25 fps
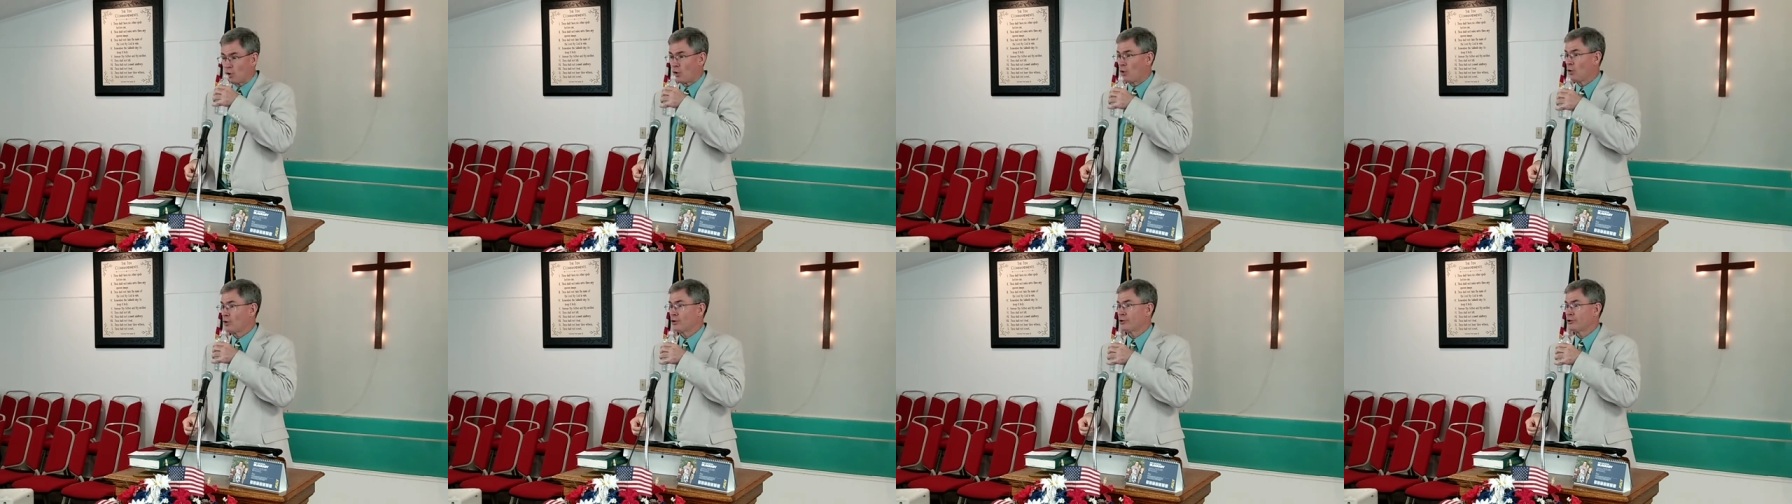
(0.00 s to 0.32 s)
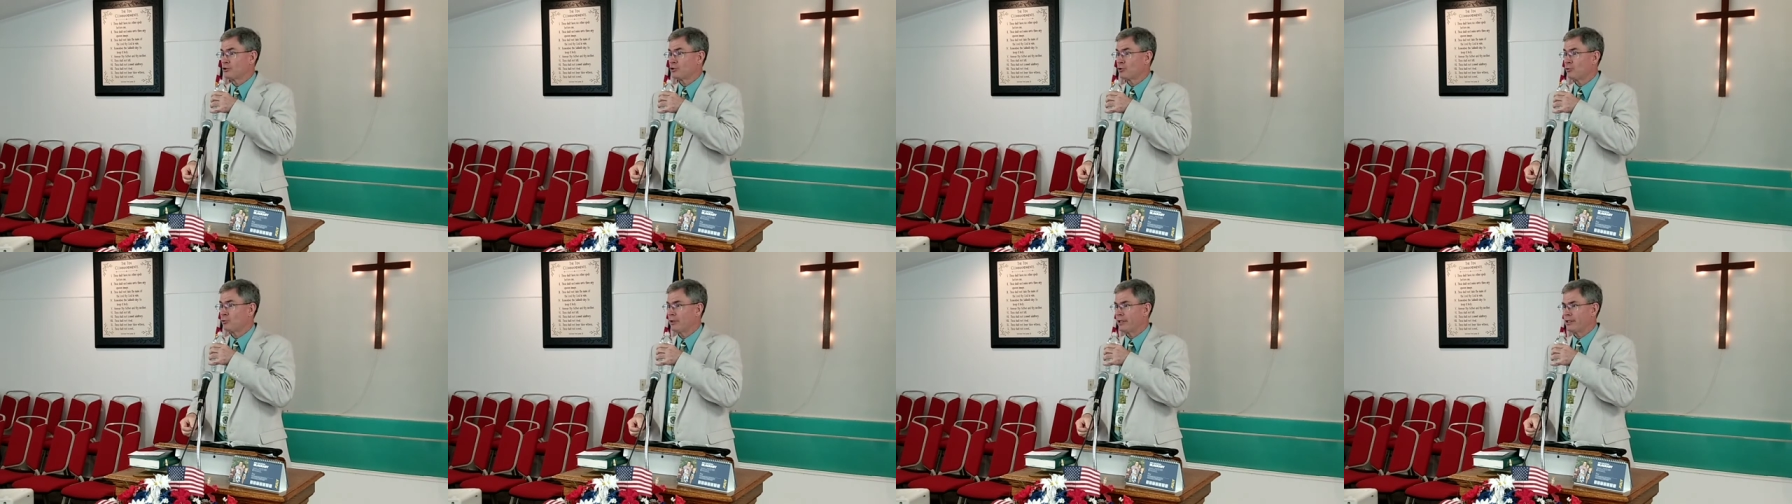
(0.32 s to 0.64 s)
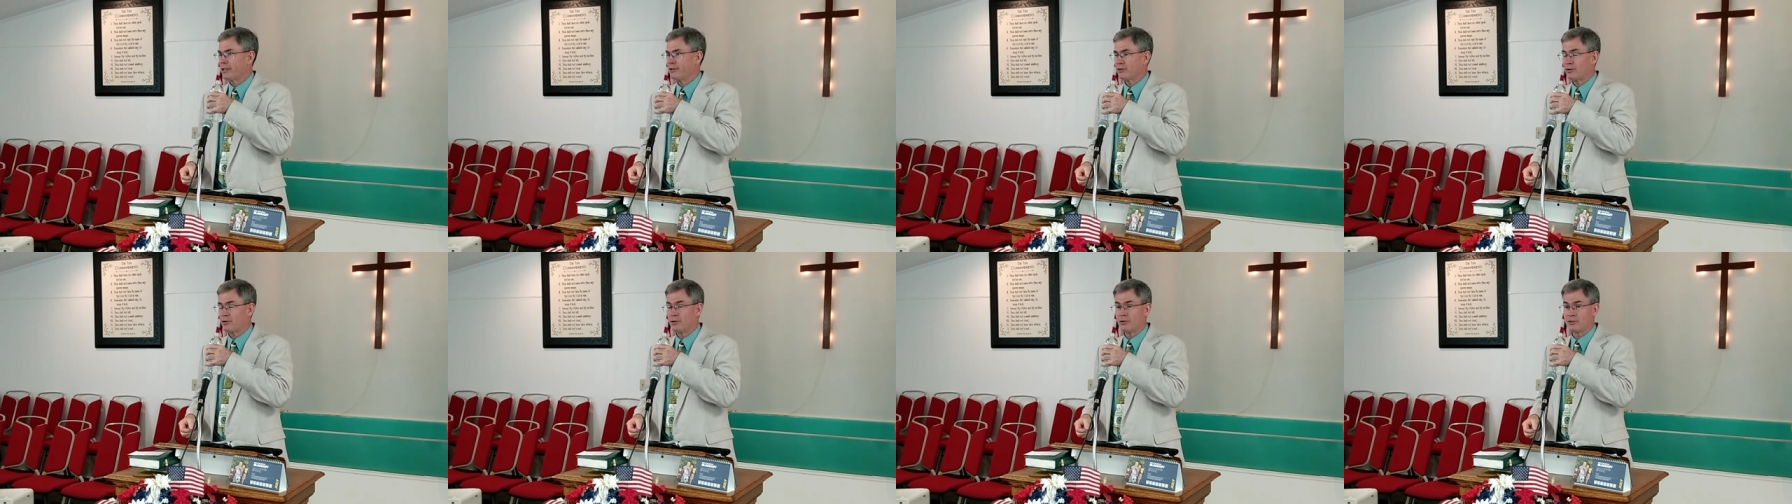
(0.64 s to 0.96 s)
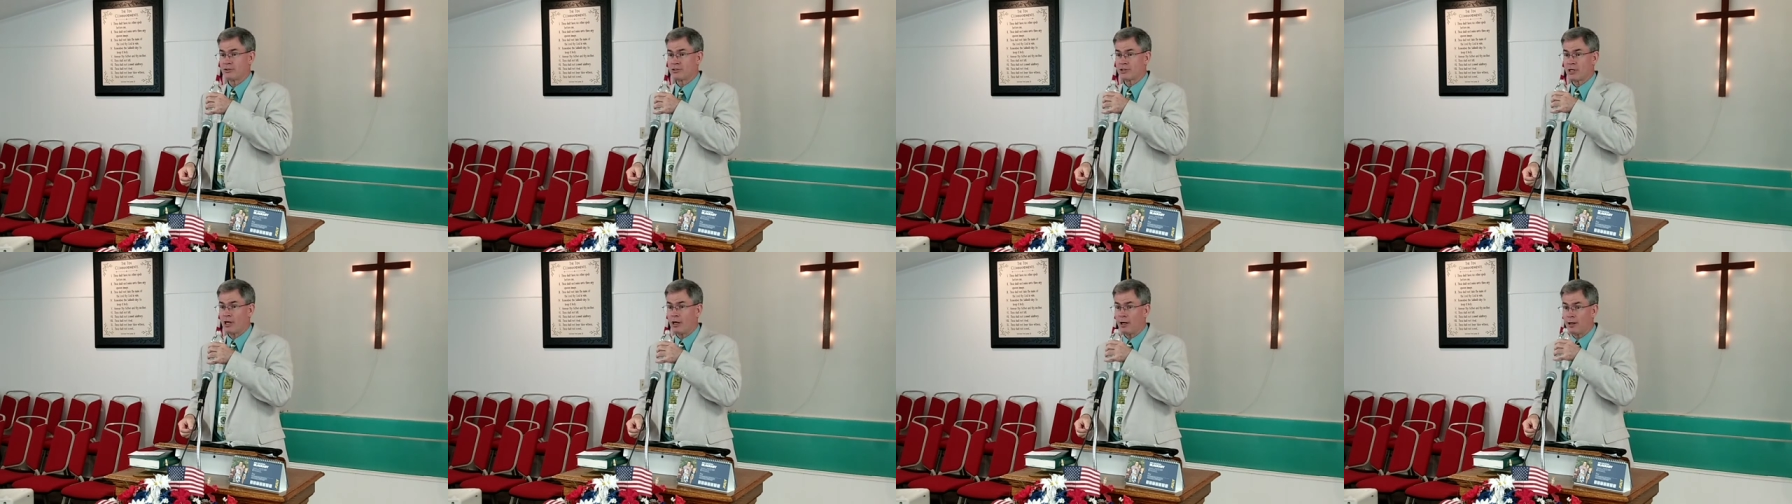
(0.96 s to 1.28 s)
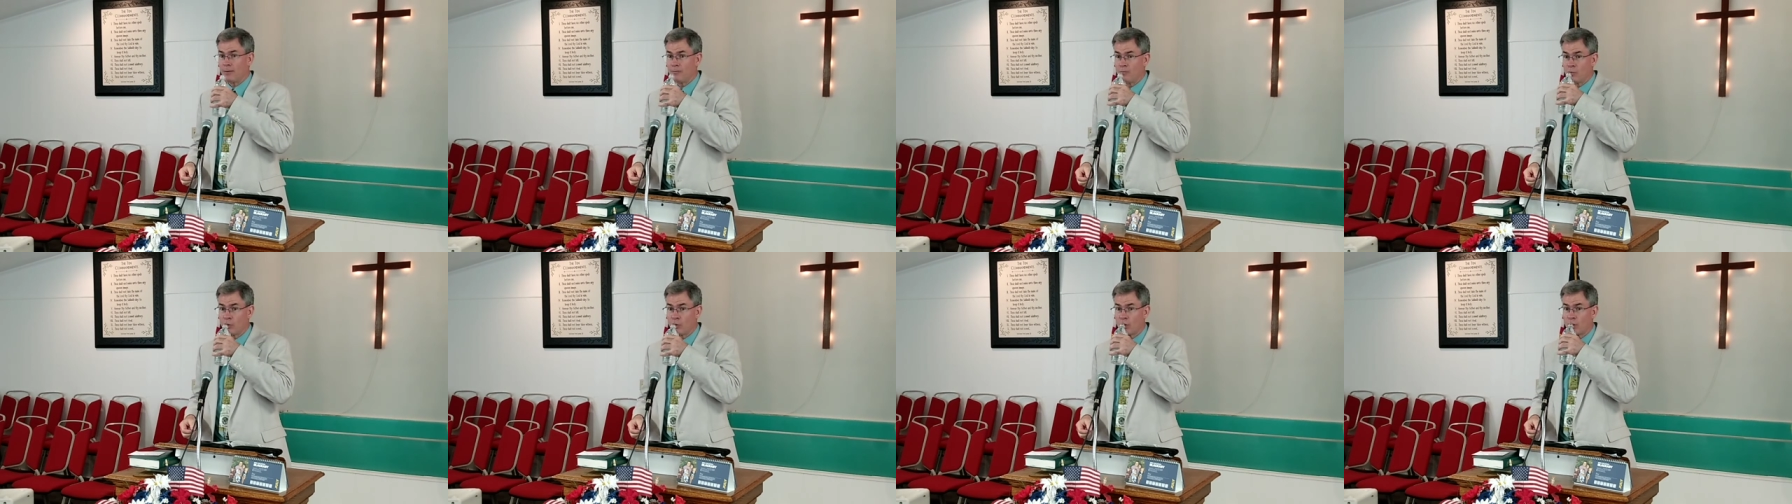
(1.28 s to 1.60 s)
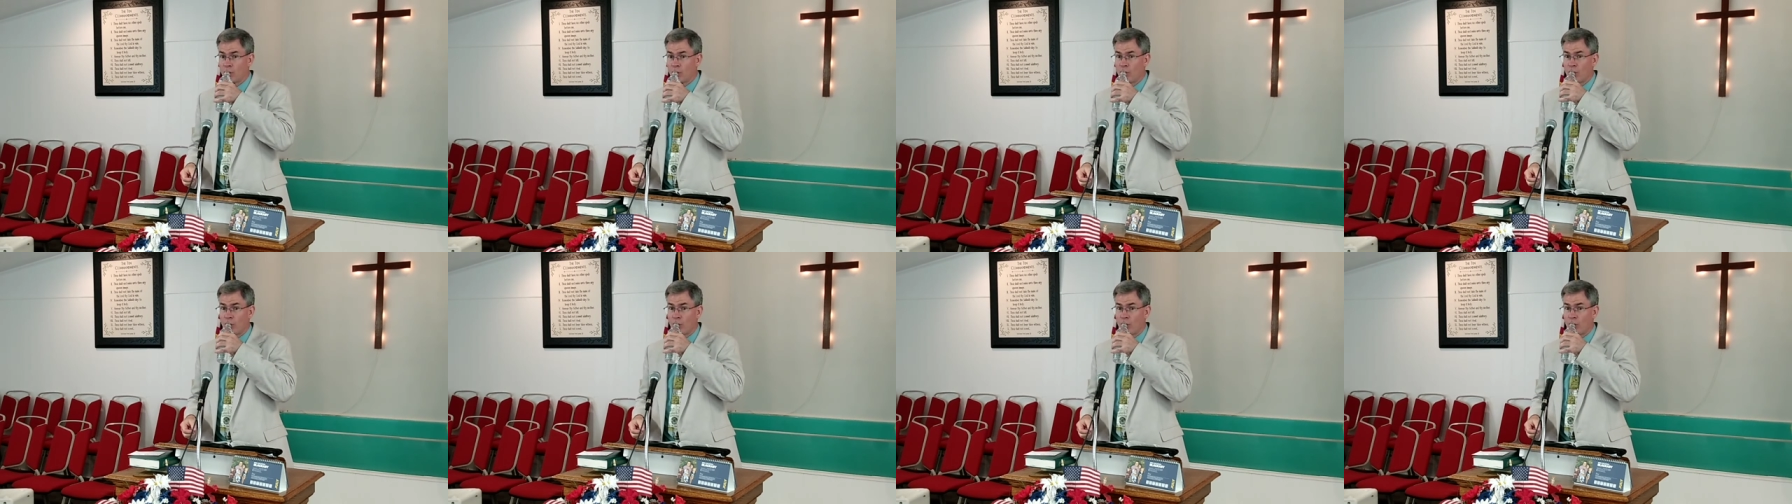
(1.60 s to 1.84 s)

or the 23rd Psalm.